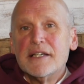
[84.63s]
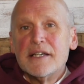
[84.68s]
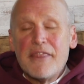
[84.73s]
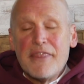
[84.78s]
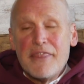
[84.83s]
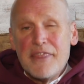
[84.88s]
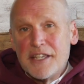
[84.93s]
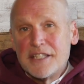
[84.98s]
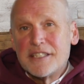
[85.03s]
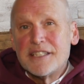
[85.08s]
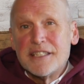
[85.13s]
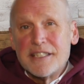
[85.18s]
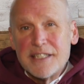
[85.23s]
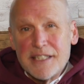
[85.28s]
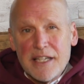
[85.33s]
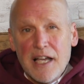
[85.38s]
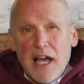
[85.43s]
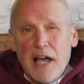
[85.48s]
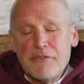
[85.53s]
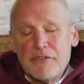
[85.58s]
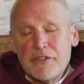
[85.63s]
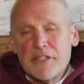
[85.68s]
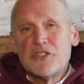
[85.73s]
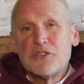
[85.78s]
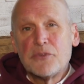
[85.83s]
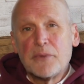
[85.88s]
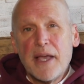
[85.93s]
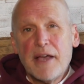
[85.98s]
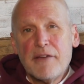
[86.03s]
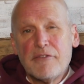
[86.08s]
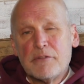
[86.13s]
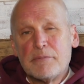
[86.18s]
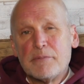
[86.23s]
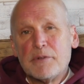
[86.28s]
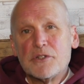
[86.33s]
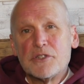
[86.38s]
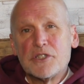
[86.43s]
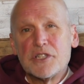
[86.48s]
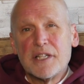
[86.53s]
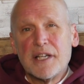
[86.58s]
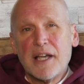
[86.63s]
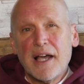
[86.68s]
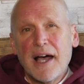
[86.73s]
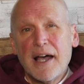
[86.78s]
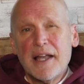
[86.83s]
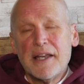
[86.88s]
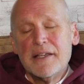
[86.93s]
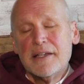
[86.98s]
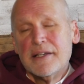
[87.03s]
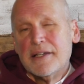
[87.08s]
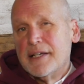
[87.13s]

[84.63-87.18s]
this is the confidence we have in approaching God,